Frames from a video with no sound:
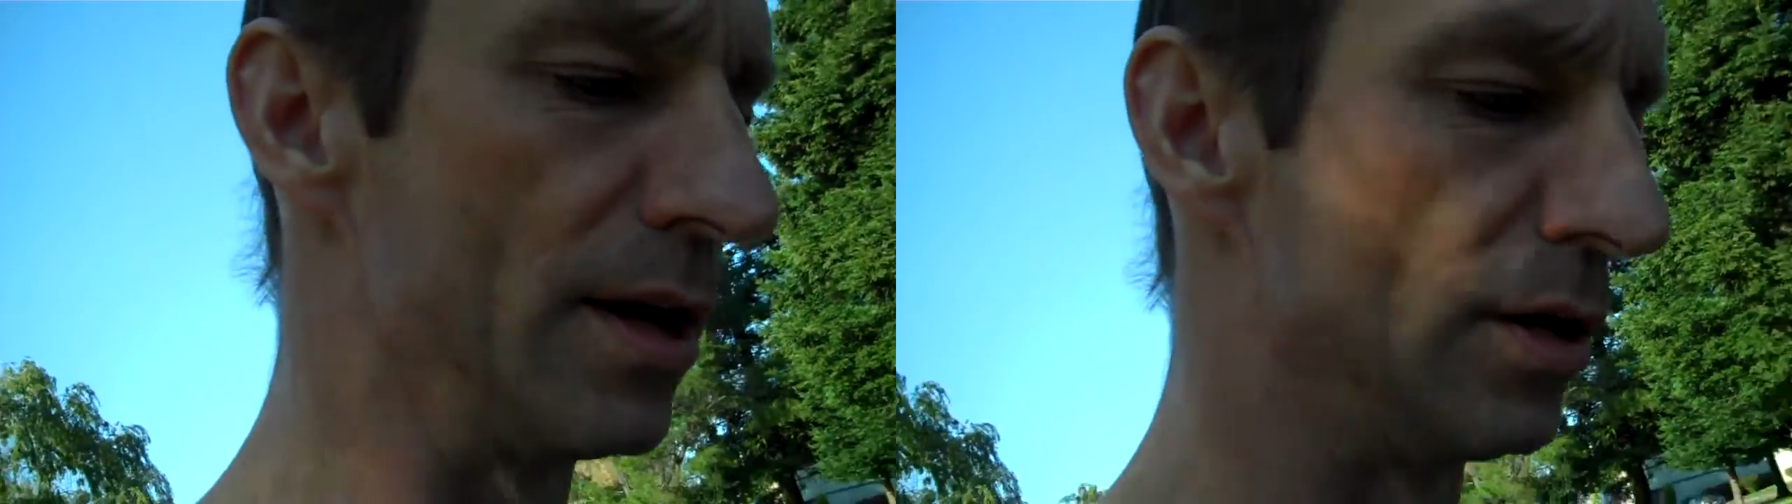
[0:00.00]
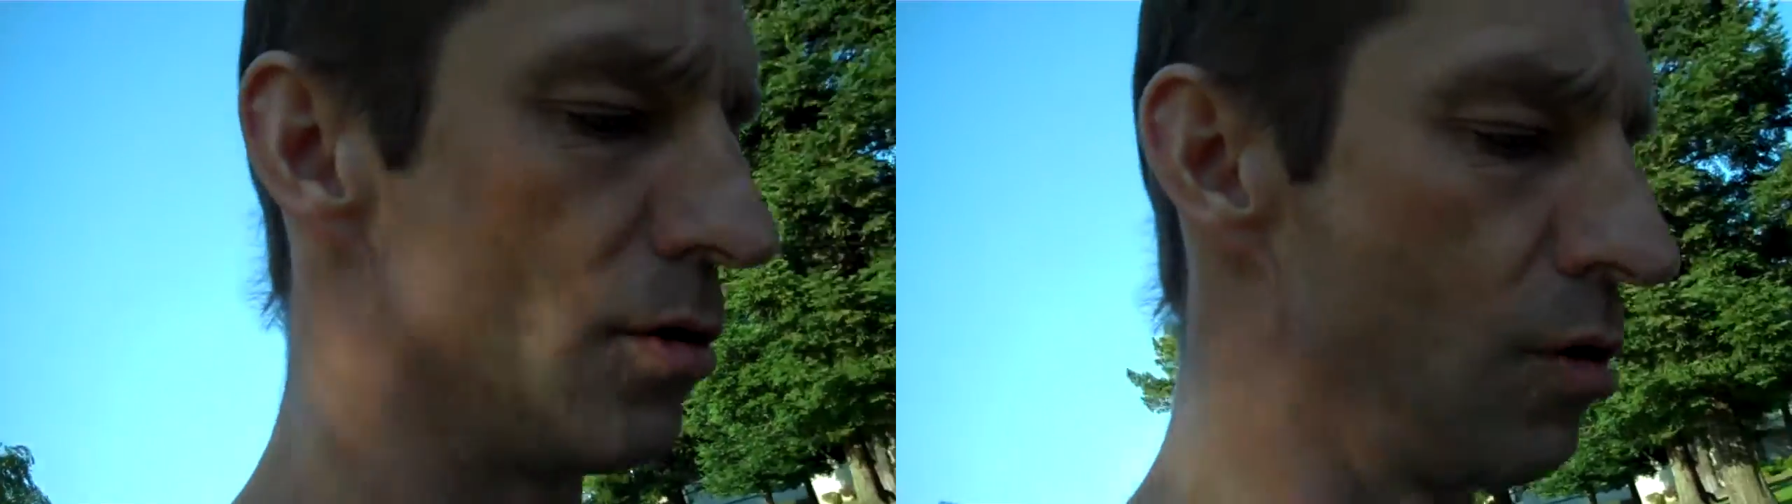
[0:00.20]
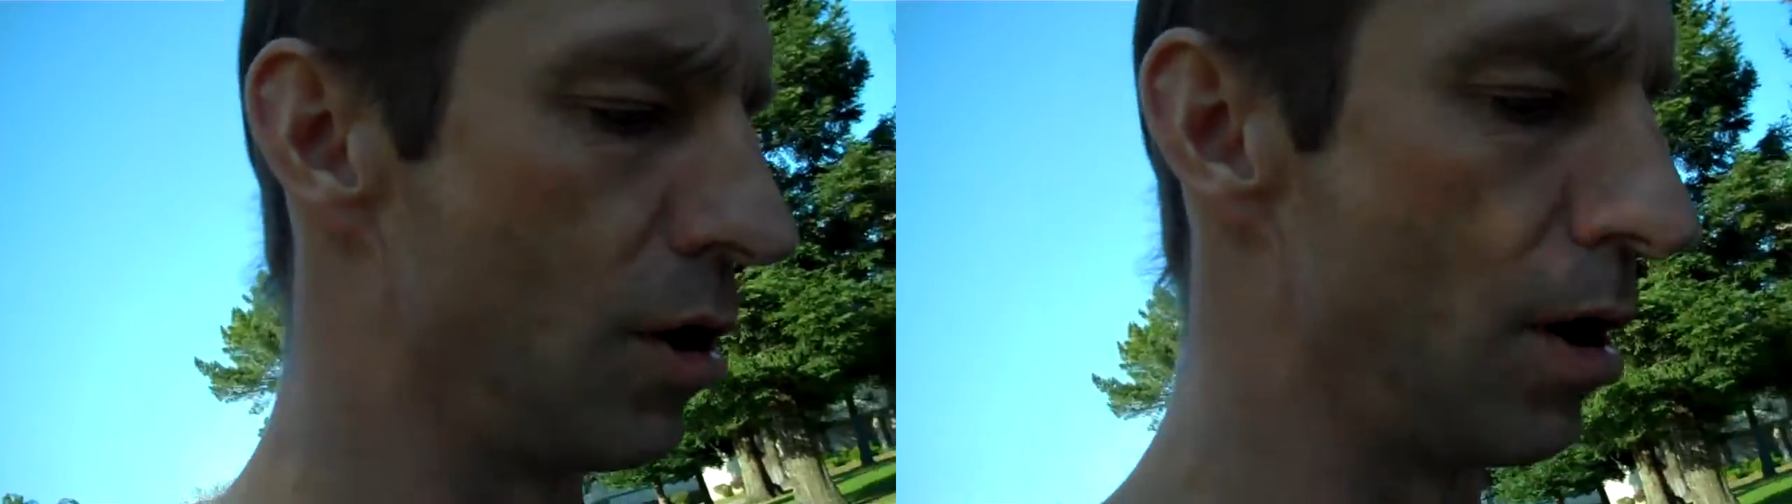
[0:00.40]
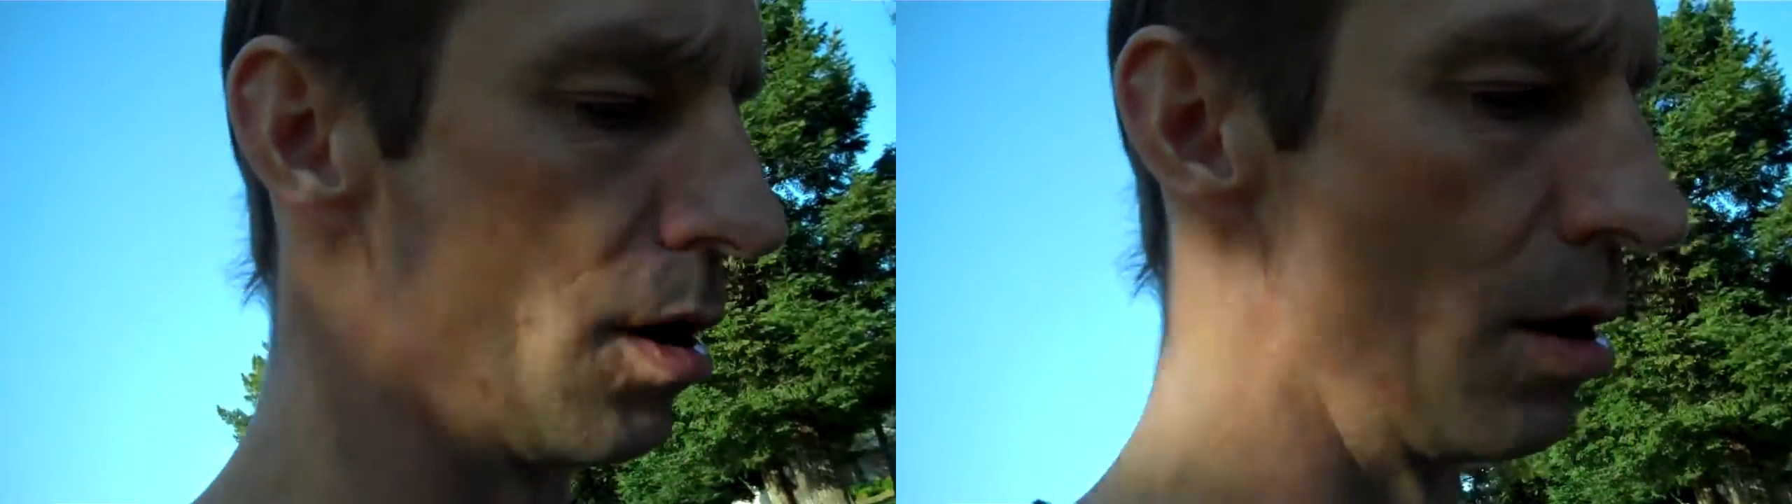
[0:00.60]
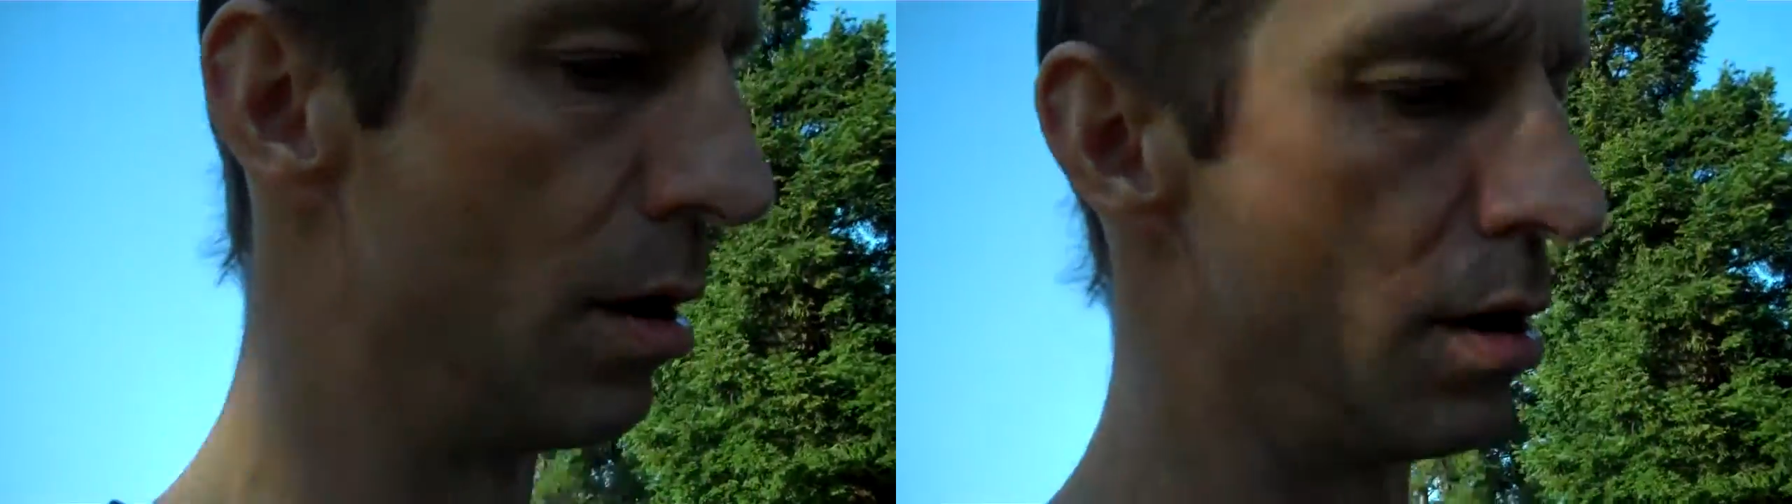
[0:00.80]
get
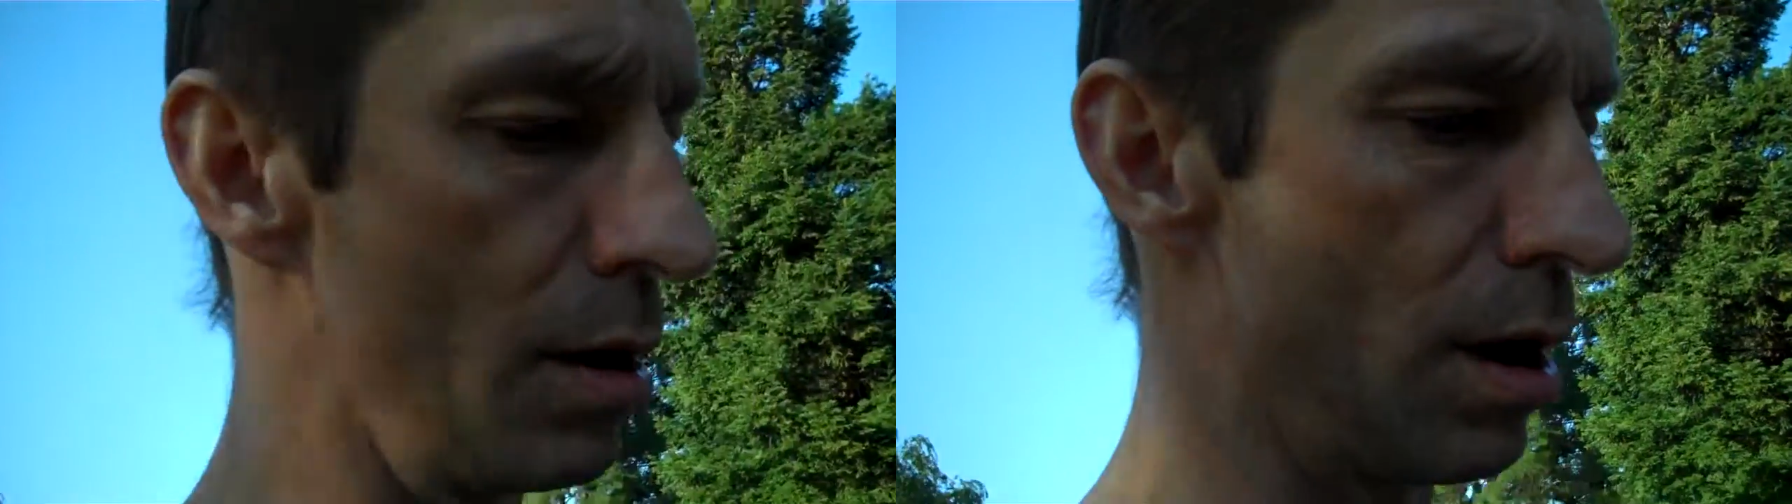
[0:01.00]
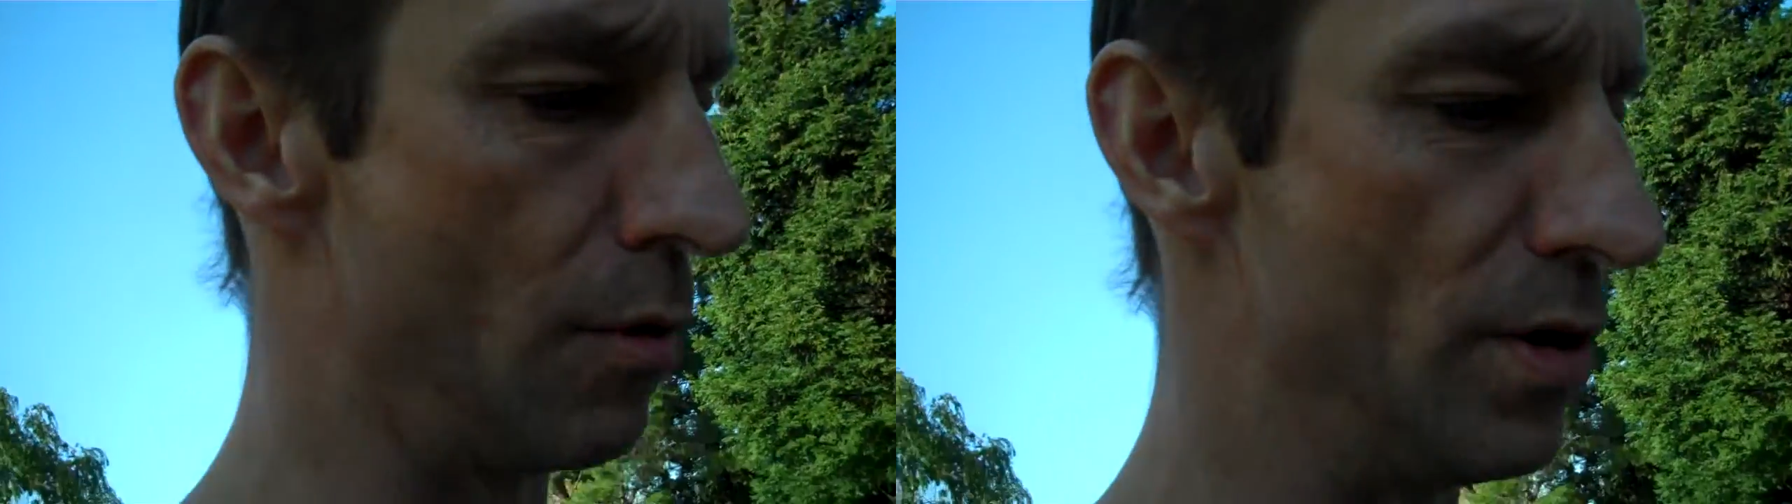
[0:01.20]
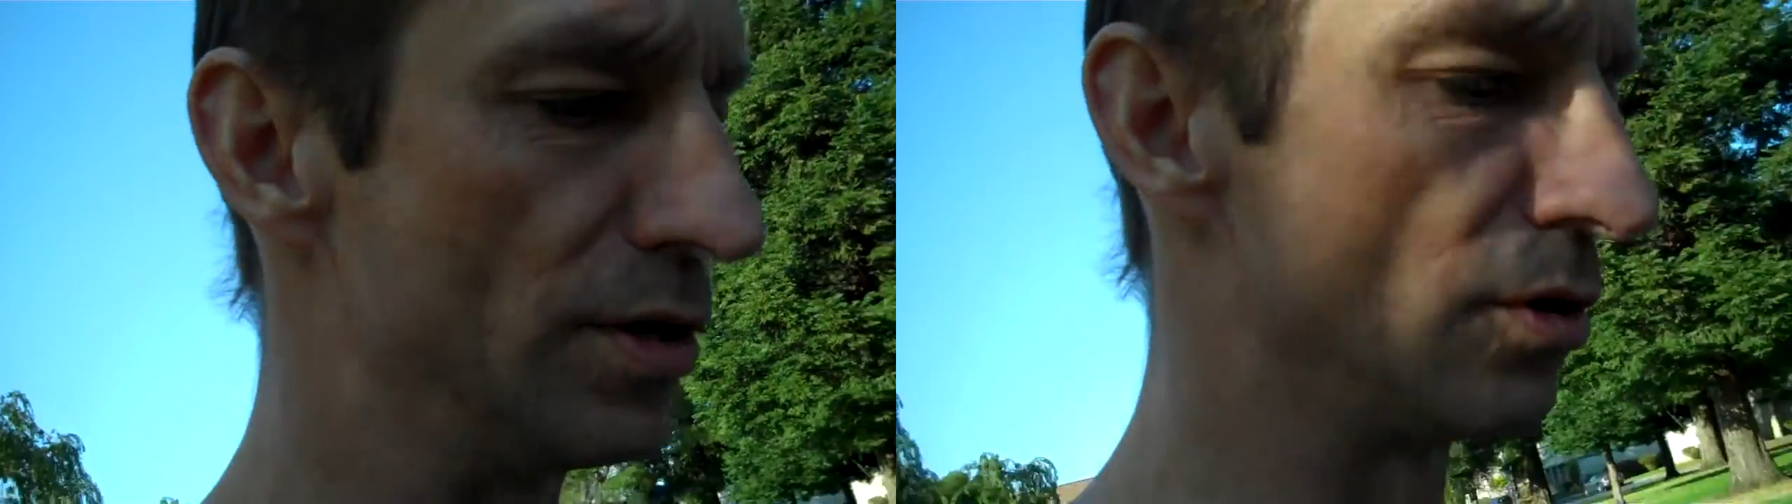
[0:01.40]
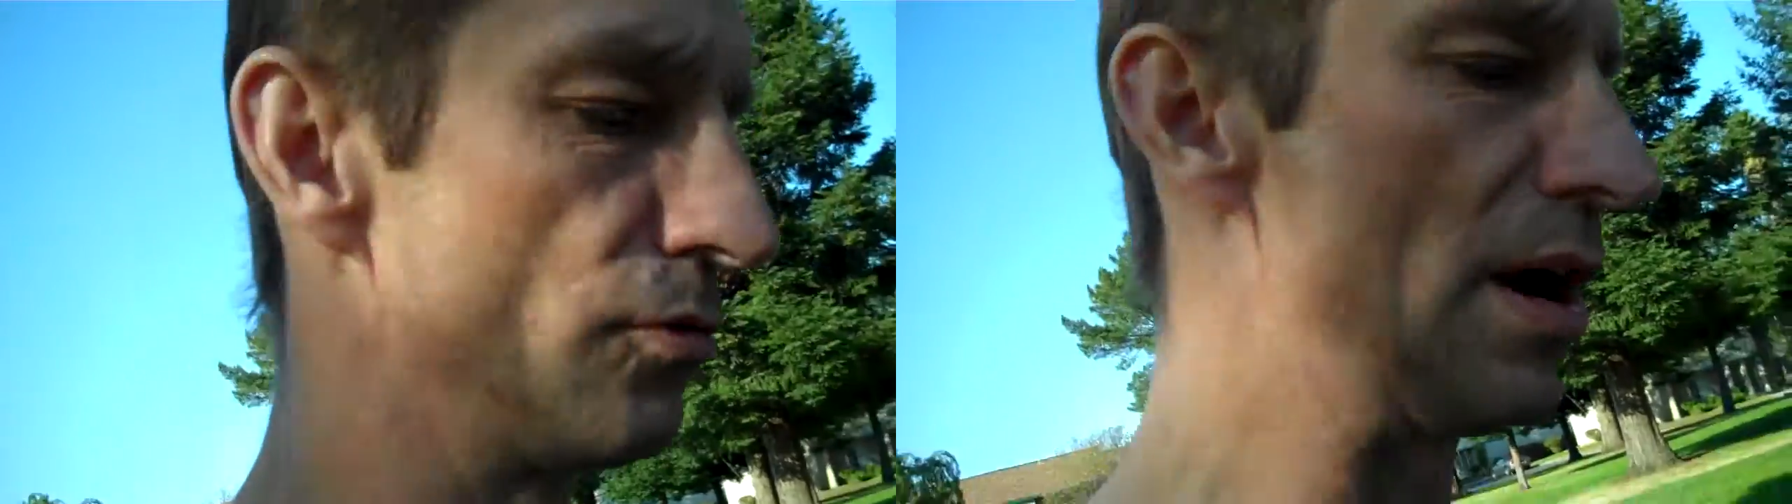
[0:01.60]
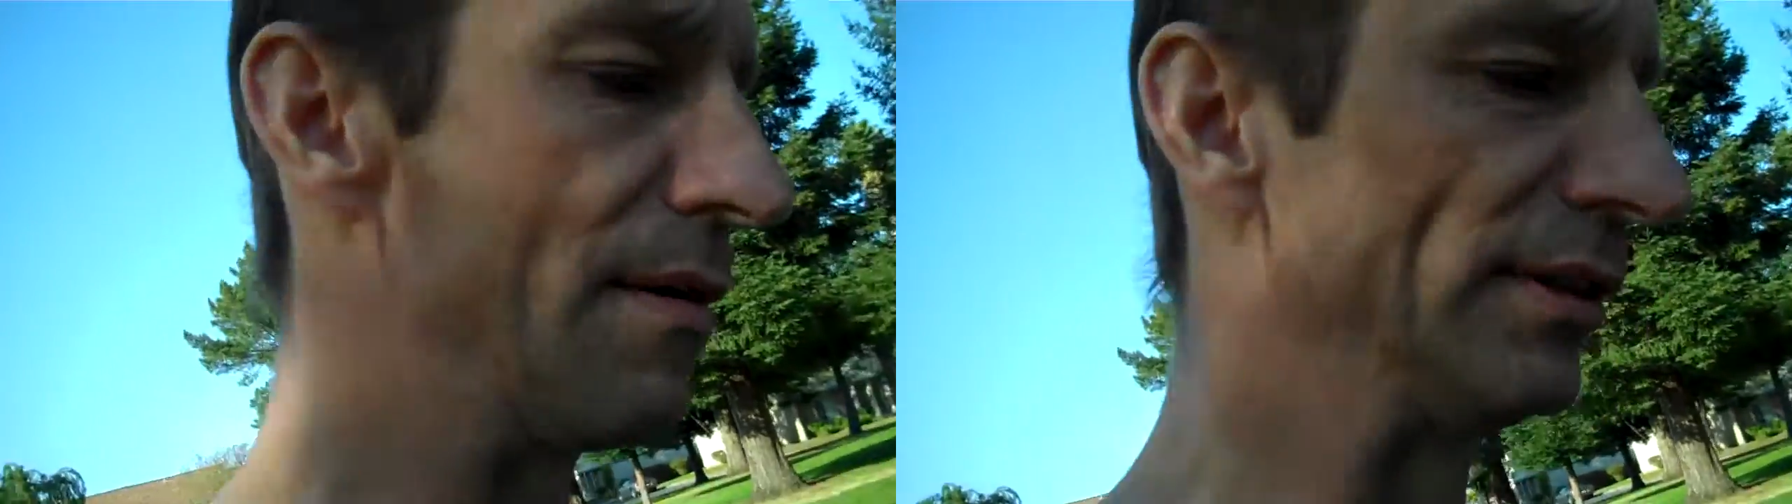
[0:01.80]
your
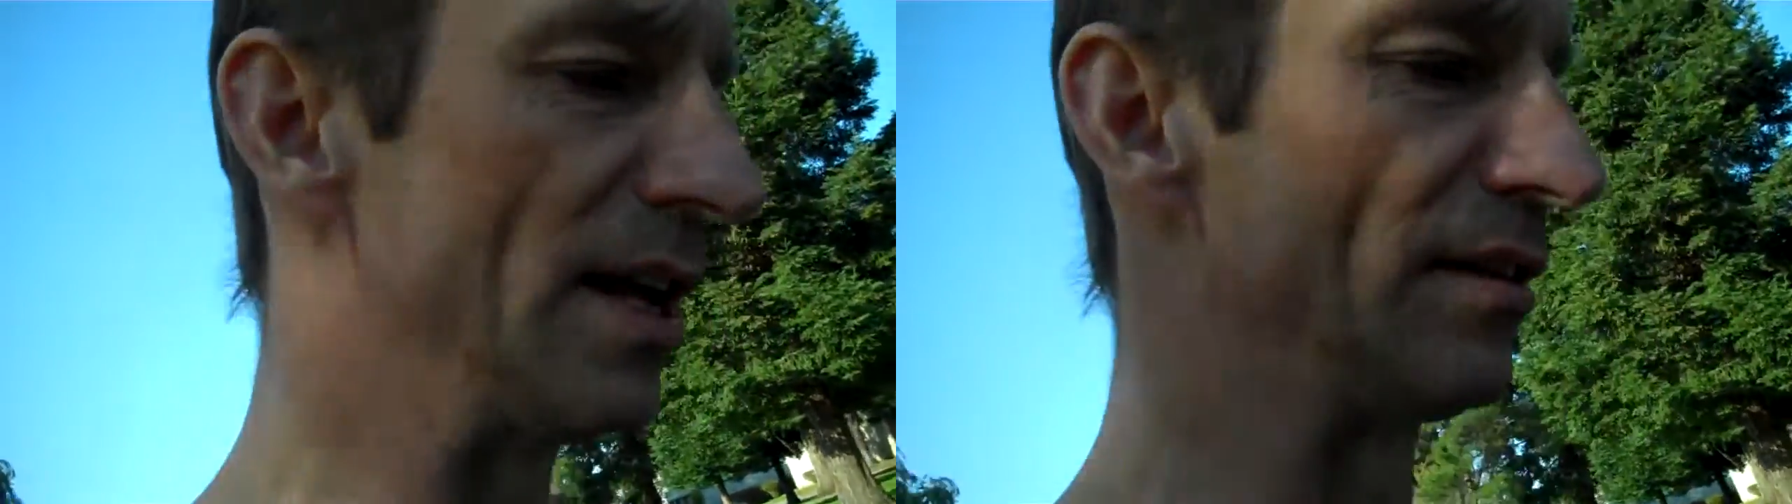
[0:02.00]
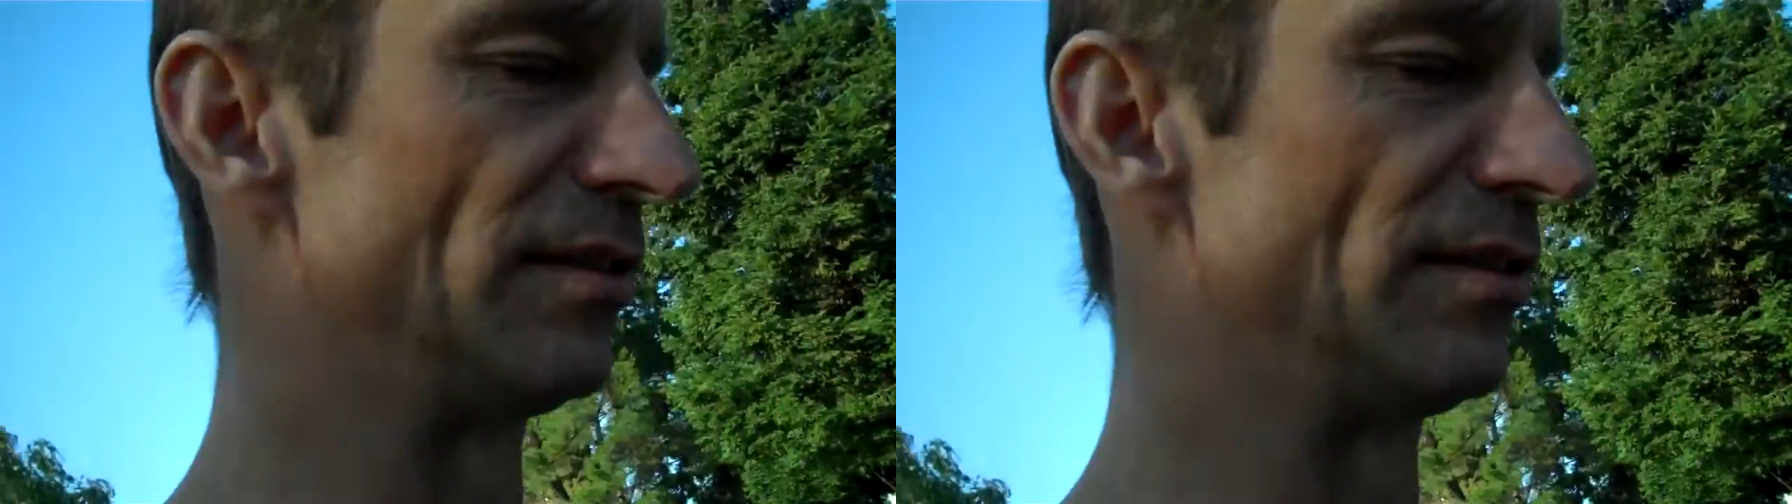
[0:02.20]
original driver's